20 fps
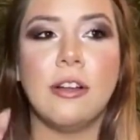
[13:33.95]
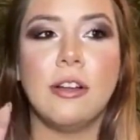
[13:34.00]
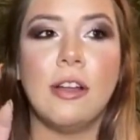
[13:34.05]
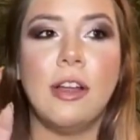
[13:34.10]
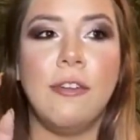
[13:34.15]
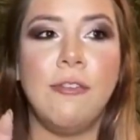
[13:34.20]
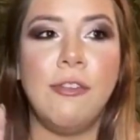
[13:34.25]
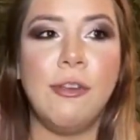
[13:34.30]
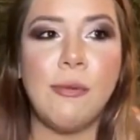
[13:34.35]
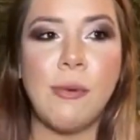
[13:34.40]

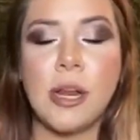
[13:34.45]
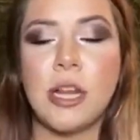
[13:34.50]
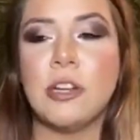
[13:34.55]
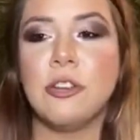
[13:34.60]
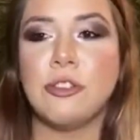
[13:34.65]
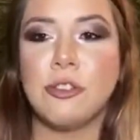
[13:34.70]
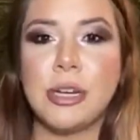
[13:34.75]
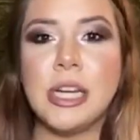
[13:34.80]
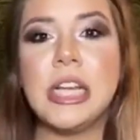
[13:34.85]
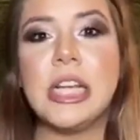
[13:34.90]
if you want to
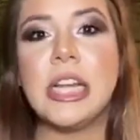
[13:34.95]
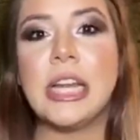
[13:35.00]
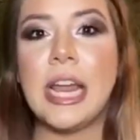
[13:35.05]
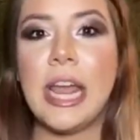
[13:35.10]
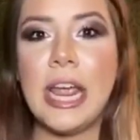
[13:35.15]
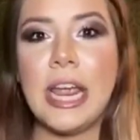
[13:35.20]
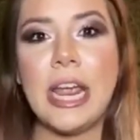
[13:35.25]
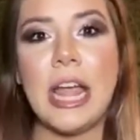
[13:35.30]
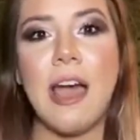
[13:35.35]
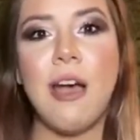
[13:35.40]
drink and
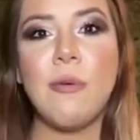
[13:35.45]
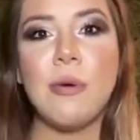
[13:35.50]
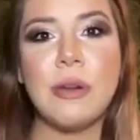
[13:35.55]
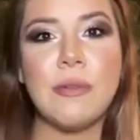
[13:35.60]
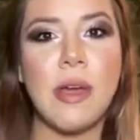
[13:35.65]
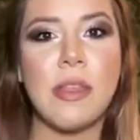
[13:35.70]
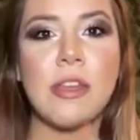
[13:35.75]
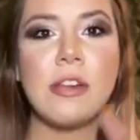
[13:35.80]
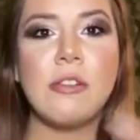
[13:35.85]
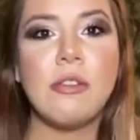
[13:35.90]
hang out, we'd
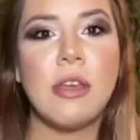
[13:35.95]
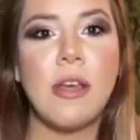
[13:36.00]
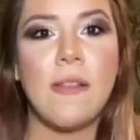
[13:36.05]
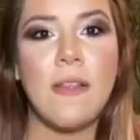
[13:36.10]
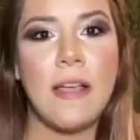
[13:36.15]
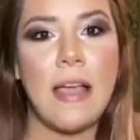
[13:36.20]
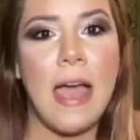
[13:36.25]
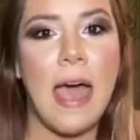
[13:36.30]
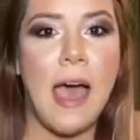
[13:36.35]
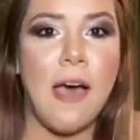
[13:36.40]
rather do that,
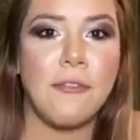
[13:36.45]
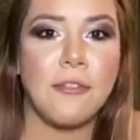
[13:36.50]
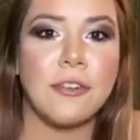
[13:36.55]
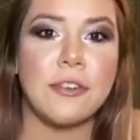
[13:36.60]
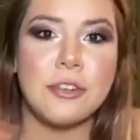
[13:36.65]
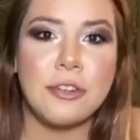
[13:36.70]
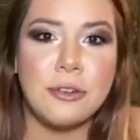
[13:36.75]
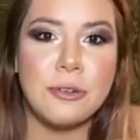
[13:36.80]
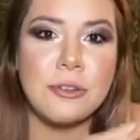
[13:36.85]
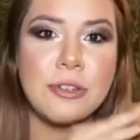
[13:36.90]
like,
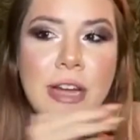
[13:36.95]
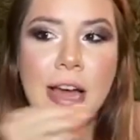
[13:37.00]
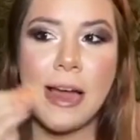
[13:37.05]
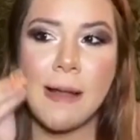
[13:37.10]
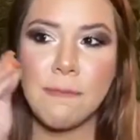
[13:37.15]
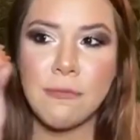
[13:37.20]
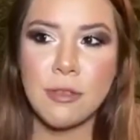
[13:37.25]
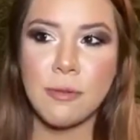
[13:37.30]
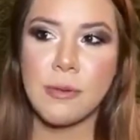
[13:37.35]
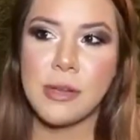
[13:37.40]
afternoon
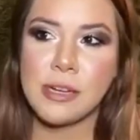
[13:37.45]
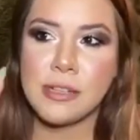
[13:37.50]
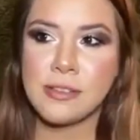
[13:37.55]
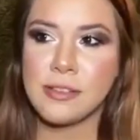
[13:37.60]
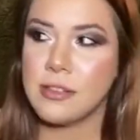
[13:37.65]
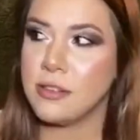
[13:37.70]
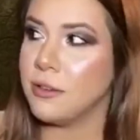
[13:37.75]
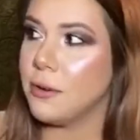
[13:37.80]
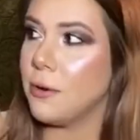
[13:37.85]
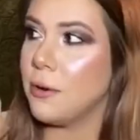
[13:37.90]
time so we can
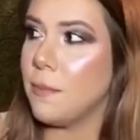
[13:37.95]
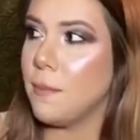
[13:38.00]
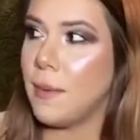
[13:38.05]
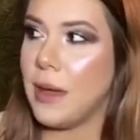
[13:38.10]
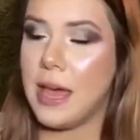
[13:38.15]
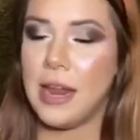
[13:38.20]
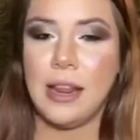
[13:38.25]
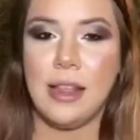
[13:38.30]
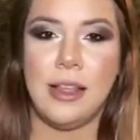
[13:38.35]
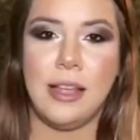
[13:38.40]
still go to
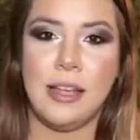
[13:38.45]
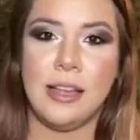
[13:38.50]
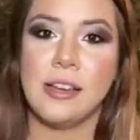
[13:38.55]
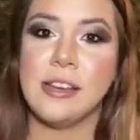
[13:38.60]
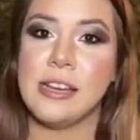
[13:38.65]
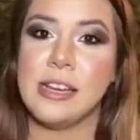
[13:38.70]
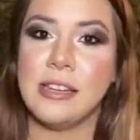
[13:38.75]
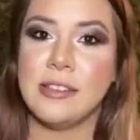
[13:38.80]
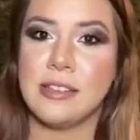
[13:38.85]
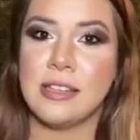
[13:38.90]
bed at, like, a
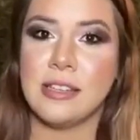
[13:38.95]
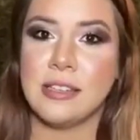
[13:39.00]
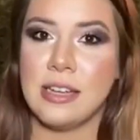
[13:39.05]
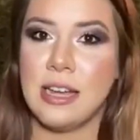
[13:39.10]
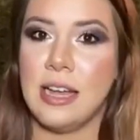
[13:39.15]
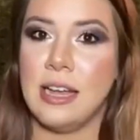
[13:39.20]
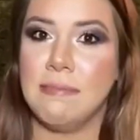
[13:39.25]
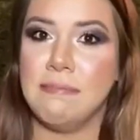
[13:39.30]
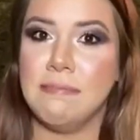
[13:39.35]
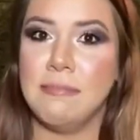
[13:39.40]
decent
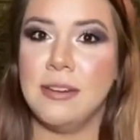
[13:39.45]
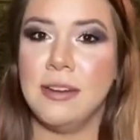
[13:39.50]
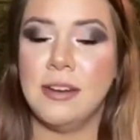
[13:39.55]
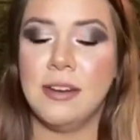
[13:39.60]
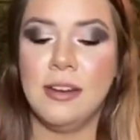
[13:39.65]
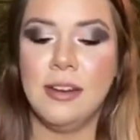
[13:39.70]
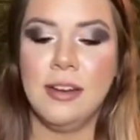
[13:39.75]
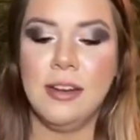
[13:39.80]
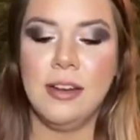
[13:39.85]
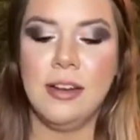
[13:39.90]
time.
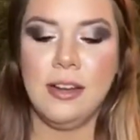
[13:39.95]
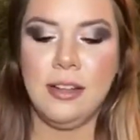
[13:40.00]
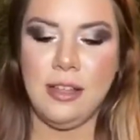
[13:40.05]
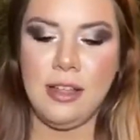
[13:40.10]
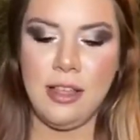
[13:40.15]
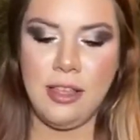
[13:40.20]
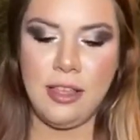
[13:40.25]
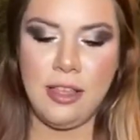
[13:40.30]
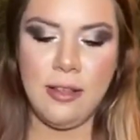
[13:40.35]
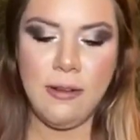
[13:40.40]

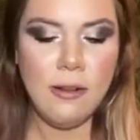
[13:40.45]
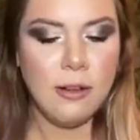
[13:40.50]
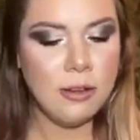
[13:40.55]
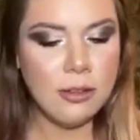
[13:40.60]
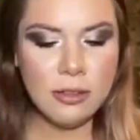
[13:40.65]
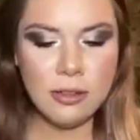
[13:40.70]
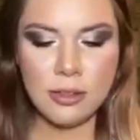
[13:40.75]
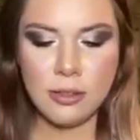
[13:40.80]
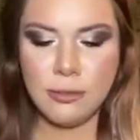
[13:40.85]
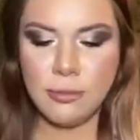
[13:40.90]
Because
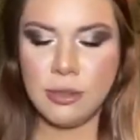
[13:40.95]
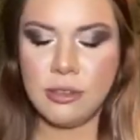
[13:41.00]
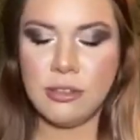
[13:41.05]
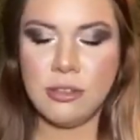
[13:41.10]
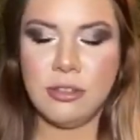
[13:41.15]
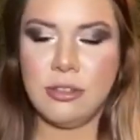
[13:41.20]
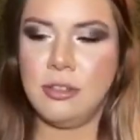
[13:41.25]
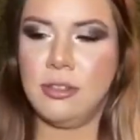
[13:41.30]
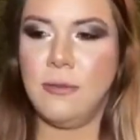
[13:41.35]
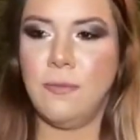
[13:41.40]

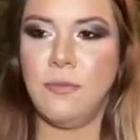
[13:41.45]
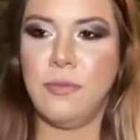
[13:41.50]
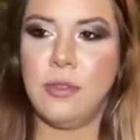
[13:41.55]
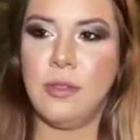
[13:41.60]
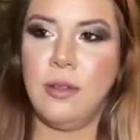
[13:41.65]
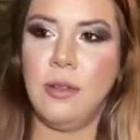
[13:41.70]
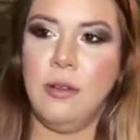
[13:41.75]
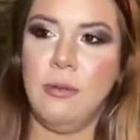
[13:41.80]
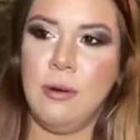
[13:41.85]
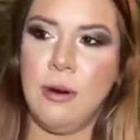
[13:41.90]

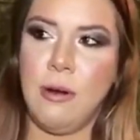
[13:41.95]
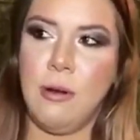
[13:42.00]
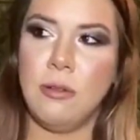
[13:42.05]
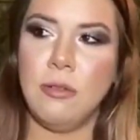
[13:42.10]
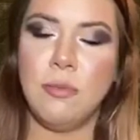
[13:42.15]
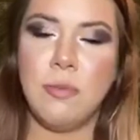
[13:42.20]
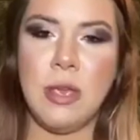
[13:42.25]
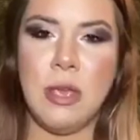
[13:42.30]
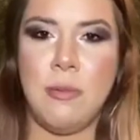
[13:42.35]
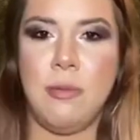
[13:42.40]
we're
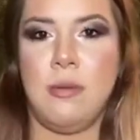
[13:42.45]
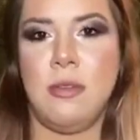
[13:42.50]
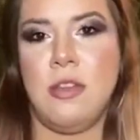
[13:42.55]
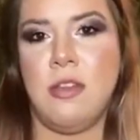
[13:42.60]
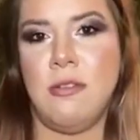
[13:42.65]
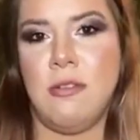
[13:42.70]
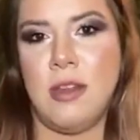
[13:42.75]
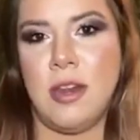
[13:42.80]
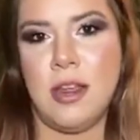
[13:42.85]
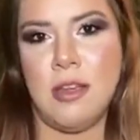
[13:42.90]
old people
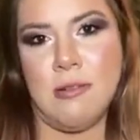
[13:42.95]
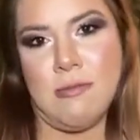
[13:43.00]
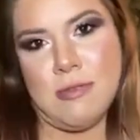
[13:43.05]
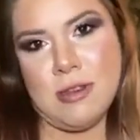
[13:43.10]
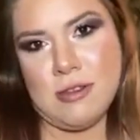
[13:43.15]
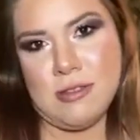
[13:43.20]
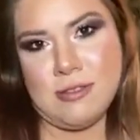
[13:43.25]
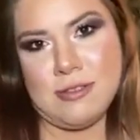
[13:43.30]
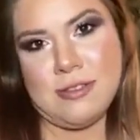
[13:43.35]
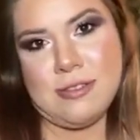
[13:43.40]
already. We
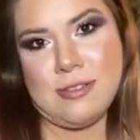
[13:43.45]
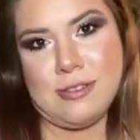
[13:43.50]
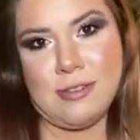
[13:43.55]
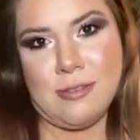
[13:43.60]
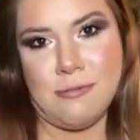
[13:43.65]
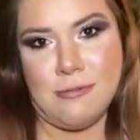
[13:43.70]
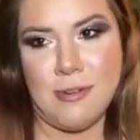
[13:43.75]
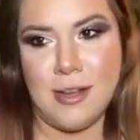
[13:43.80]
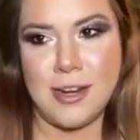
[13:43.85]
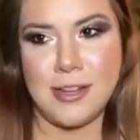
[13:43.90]
just
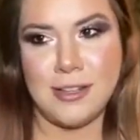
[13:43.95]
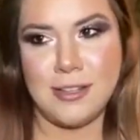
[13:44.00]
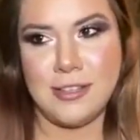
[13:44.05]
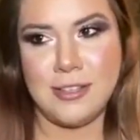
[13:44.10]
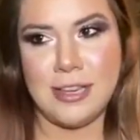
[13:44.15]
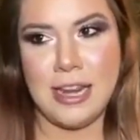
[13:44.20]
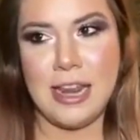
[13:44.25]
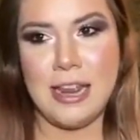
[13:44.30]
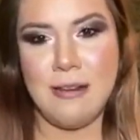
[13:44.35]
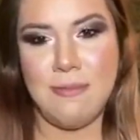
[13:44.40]
want to
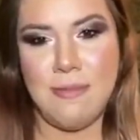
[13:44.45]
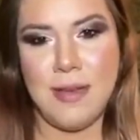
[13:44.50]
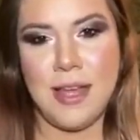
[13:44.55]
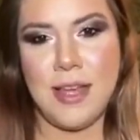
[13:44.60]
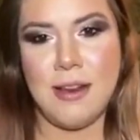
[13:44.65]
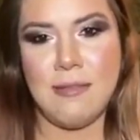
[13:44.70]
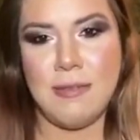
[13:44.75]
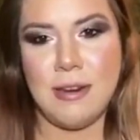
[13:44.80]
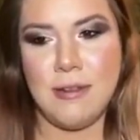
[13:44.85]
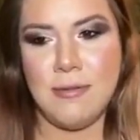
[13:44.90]
stay in
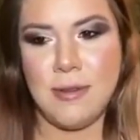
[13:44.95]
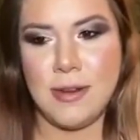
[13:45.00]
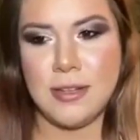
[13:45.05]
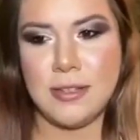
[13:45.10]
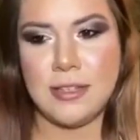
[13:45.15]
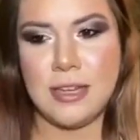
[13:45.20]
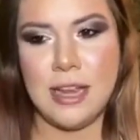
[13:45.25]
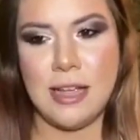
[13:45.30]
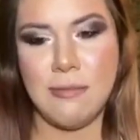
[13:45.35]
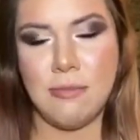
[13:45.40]
bed. We don't want to
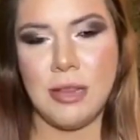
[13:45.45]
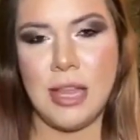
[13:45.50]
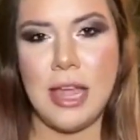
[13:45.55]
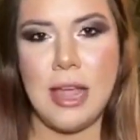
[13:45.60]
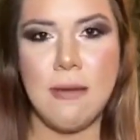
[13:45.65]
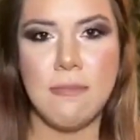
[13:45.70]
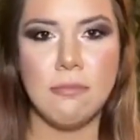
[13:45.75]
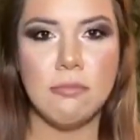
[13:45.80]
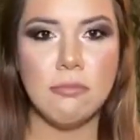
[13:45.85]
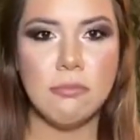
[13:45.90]
stay up
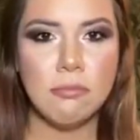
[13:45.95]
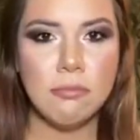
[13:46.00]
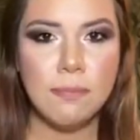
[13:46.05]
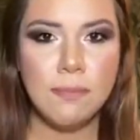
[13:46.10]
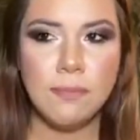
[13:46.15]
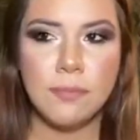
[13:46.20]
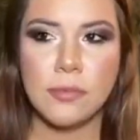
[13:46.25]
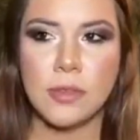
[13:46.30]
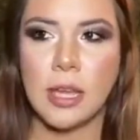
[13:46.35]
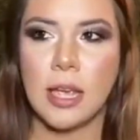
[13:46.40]
late.
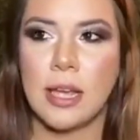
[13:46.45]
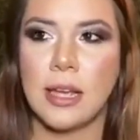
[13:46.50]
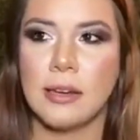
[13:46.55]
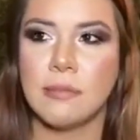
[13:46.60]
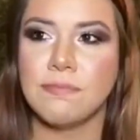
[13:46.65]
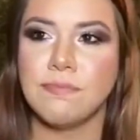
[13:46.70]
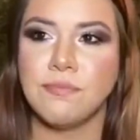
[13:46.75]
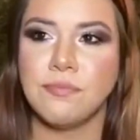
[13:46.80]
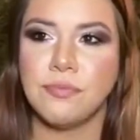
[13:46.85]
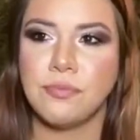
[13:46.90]

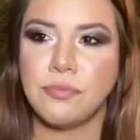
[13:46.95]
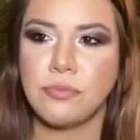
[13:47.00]
And